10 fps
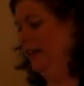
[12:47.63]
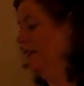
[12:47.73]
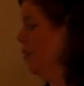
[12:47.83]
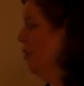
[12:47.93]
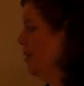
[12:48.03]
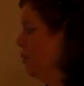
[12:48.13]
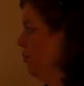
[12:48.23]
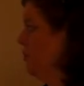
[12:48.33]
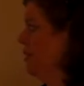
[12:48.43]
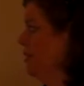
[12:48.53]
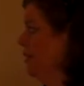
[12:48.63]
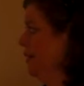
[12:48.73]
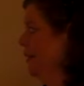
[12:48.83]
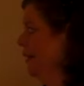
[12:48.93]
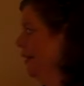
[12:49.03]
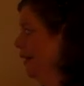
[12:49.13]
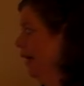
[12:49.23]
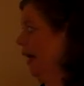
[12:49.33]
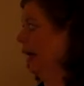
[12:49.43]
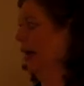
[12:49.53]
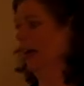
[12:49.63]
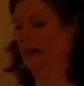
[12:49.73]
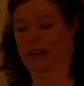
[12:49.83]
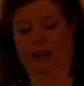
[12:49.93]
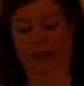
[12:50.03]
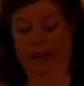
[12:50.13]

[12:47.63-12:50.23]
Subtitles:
These are my sources, and